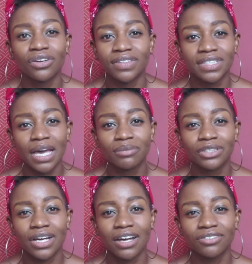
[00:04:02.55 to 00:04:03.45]
lot of the
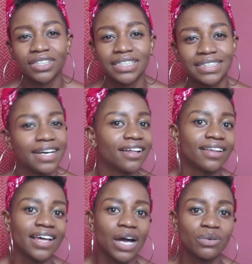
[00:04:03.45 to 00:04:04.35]
time you can't really
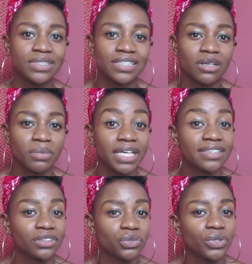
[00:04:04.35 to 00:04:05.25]
tell how it's going to
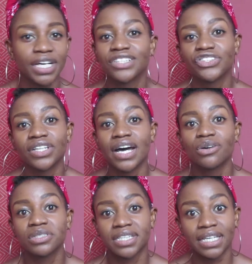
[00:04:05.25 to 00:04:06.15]
be until you get to the
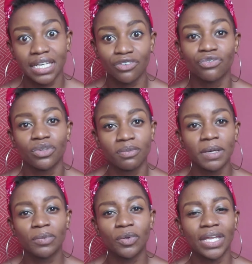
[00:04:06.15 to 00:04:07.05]
house and live
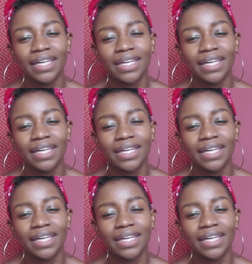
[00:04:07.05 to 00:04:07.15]
with people.